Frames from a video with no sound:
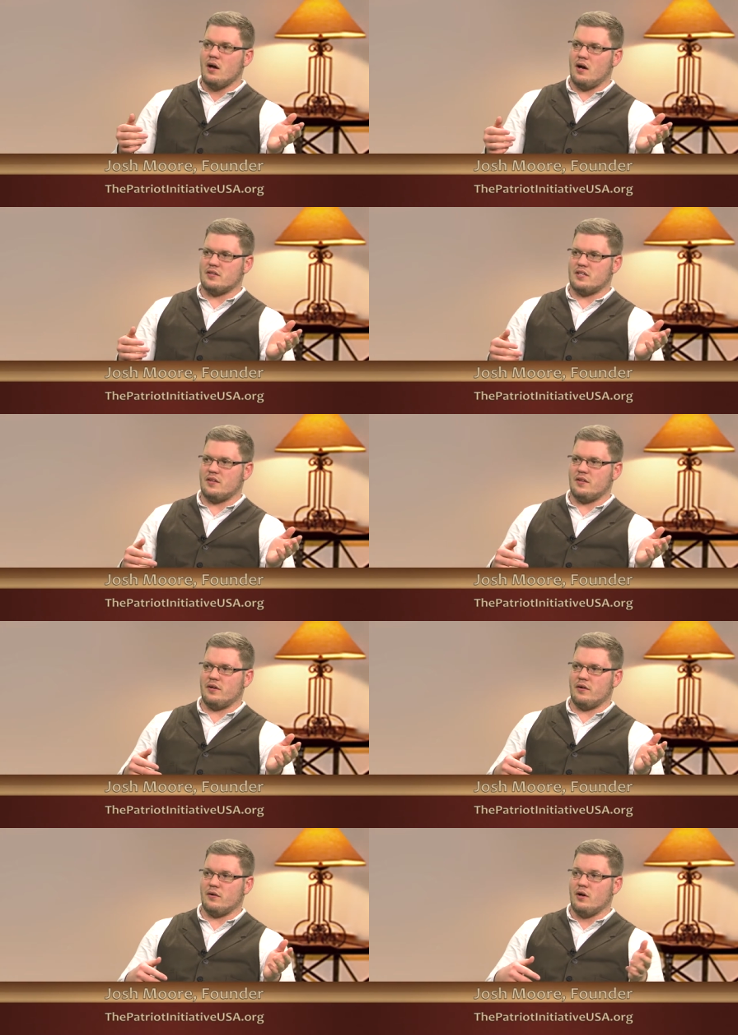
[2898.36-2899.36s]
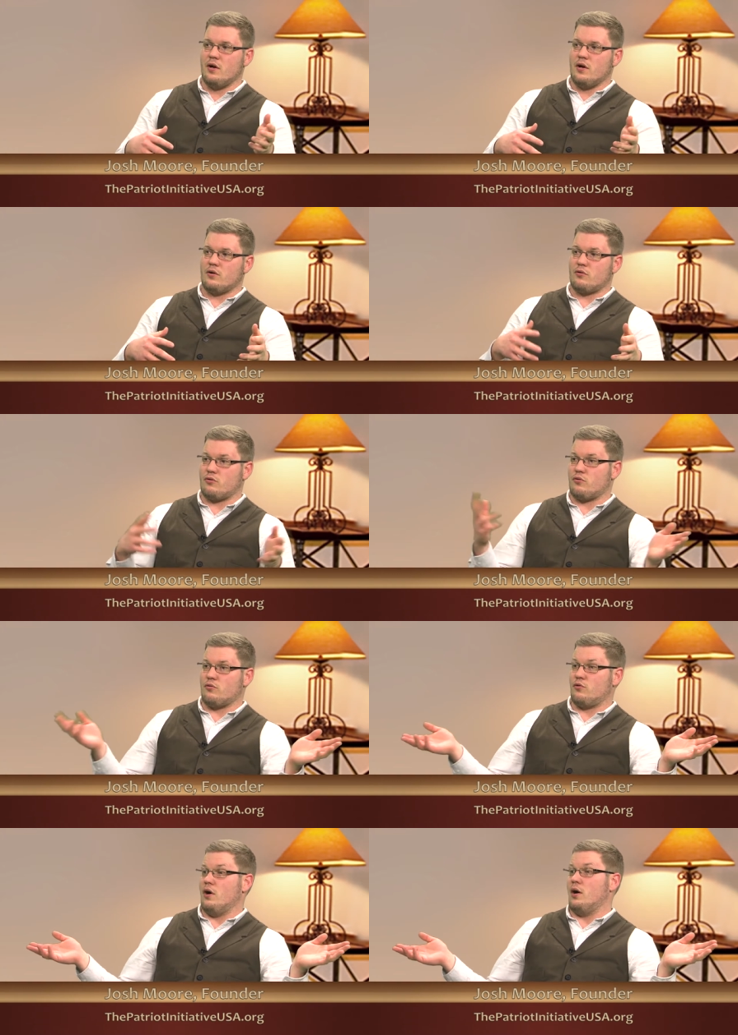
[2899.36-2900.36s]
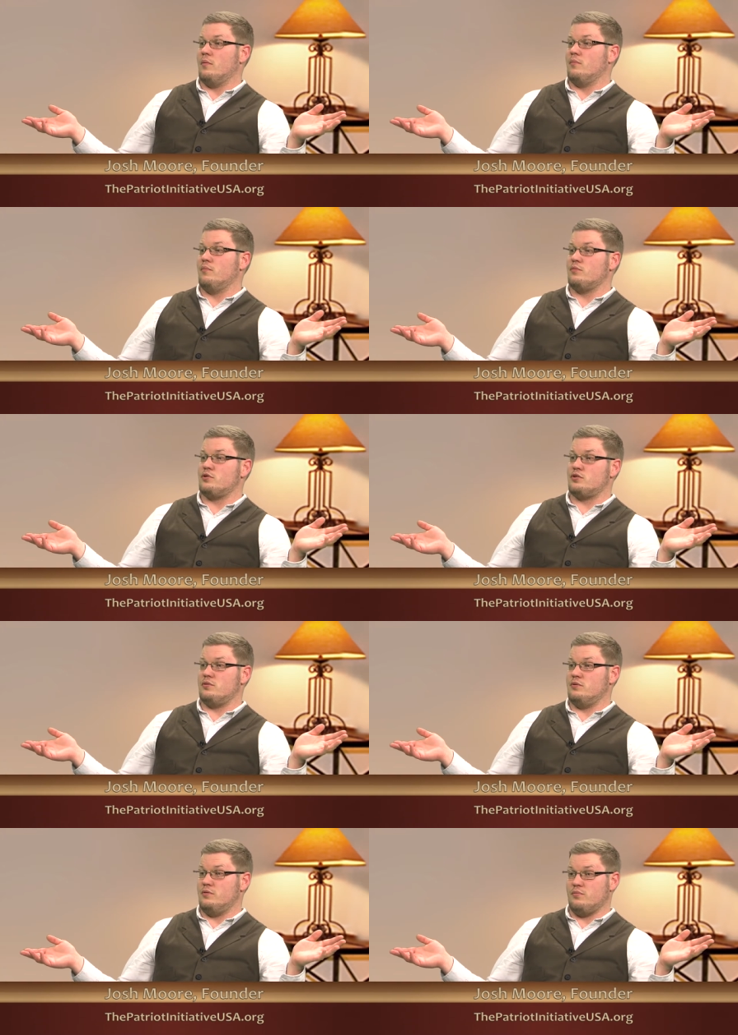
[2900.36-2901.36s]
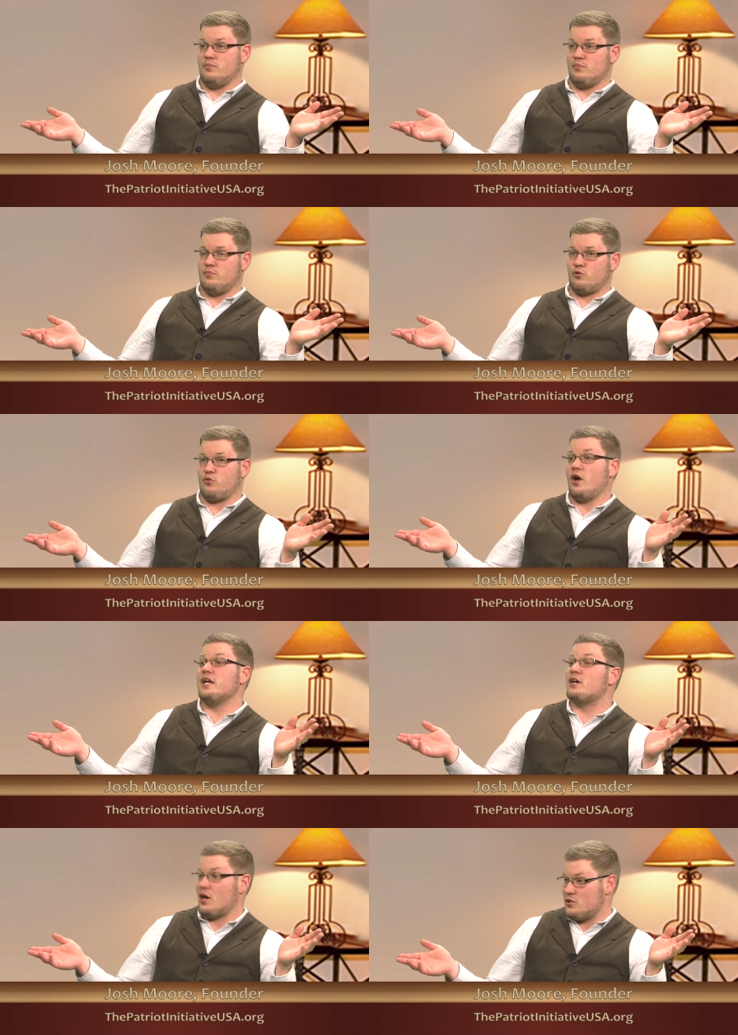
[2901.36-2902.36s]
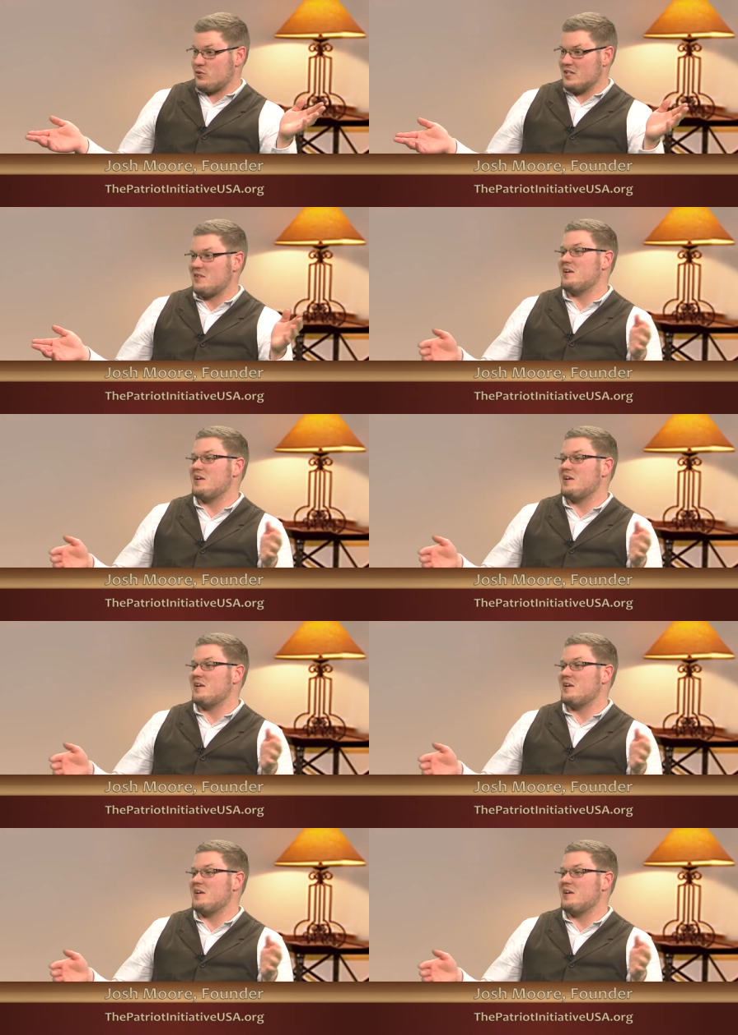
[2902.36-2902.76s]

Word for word: uh, said that they're... Uh, cruddy countries.